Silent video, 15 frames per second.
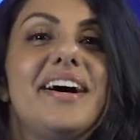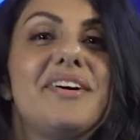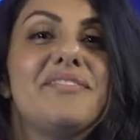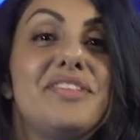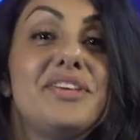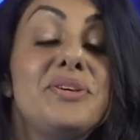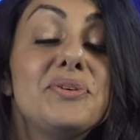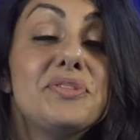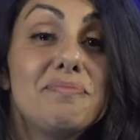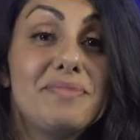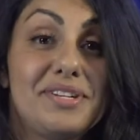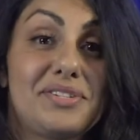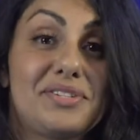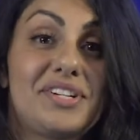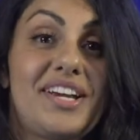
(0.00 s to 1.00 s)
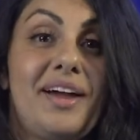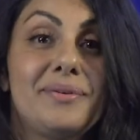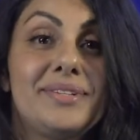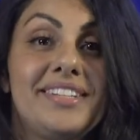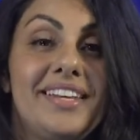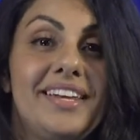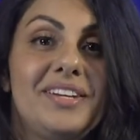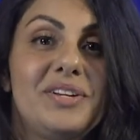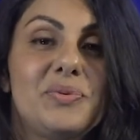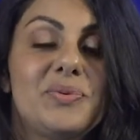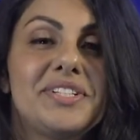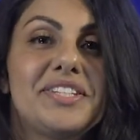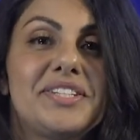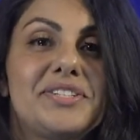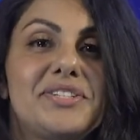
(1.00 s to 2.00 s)
of the youth ministry I was in
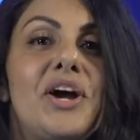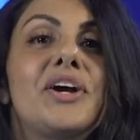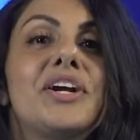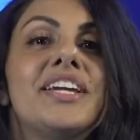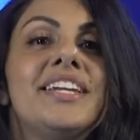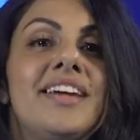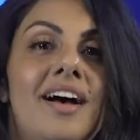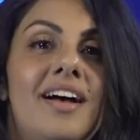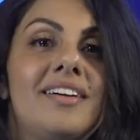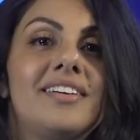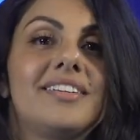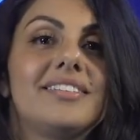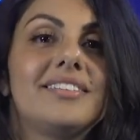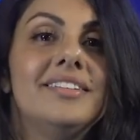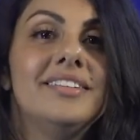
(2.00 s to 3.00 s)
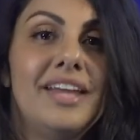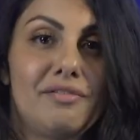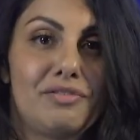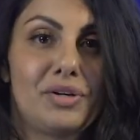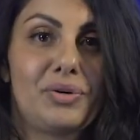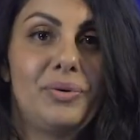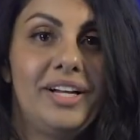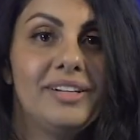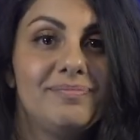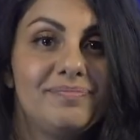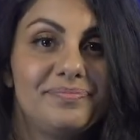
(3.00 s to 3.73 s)
was "Start young, never quit."